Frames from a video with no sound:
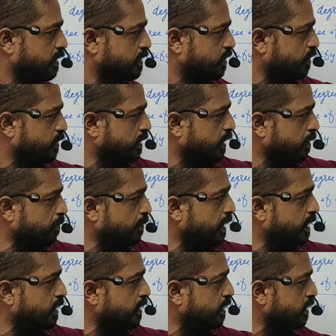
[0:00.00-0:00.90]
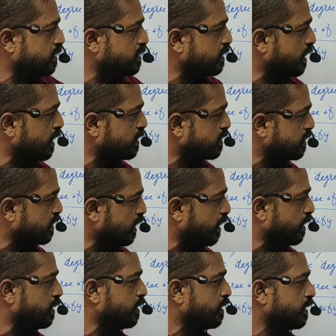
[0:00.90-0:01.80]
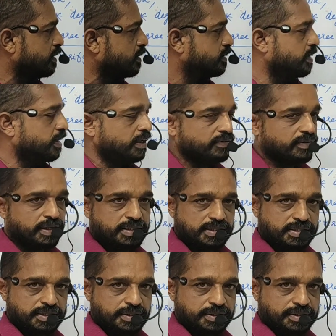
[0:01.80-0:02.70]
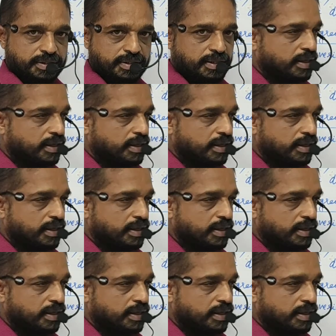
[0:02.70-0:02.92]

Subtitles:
So the remainder is less than the divisor.